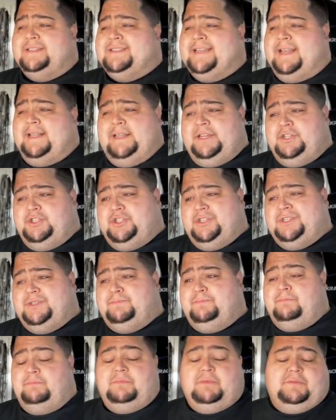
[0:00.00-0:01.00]
telling
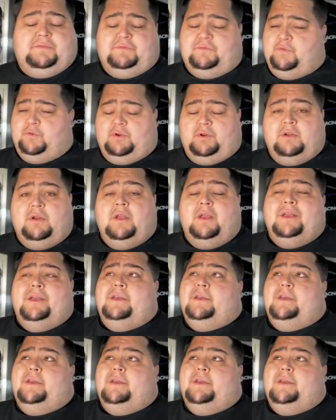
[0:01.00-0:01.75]
just for,